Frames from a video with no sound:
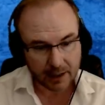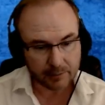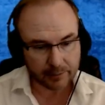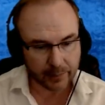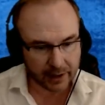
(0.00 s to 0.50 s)

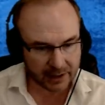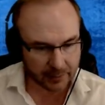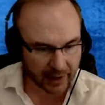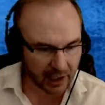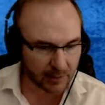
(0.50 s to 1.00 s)
but the
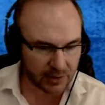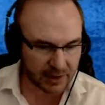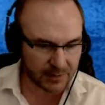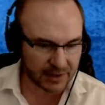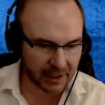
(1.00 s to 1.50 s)
parables
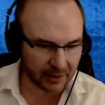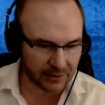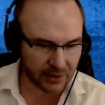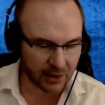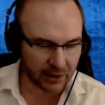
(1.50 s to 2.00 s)
themselves
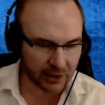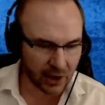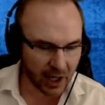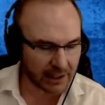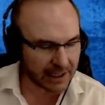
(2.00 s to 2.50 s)
are
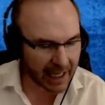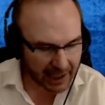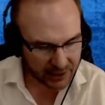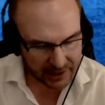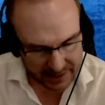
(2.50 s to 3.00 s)
not
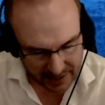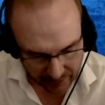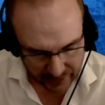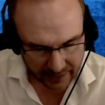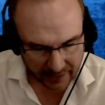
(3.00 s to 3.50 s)
actually
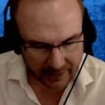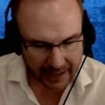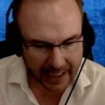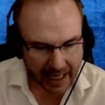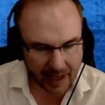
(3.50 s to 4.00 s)
something that
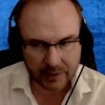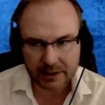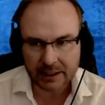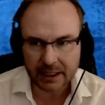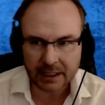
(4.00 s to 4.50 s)
happened
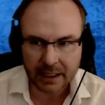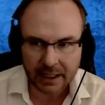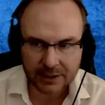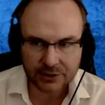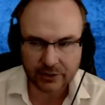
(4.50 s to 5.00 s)
in
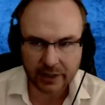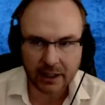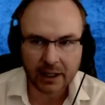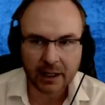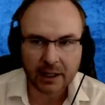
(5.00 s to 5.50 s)
history.
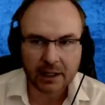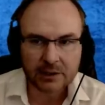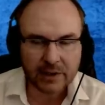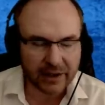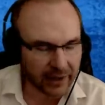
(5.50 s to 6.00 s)
So
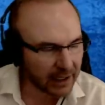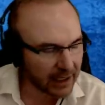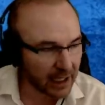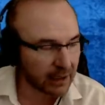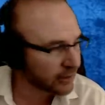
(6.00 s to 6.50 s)
I think,
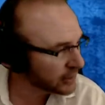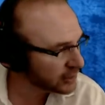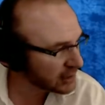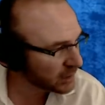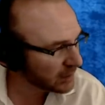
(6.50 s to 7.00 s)
again,
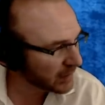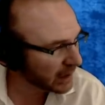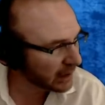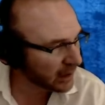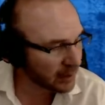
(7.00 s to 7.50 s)
Christians would be
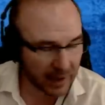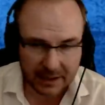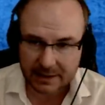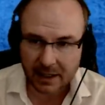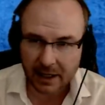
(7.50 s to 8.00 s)
on my
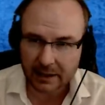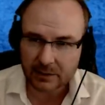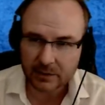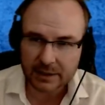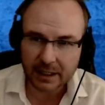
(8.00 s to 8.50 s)
side and
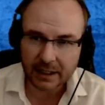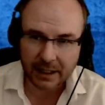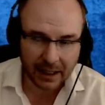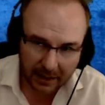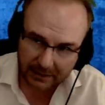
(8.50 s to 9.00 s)
would say,
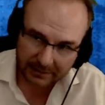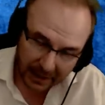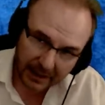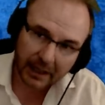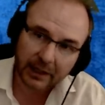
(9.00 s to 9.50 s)
yeah, Doug,
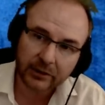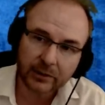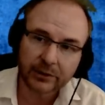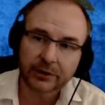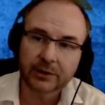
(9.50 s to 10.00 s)
I agree
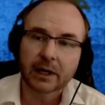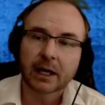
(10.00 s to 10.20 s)
with you.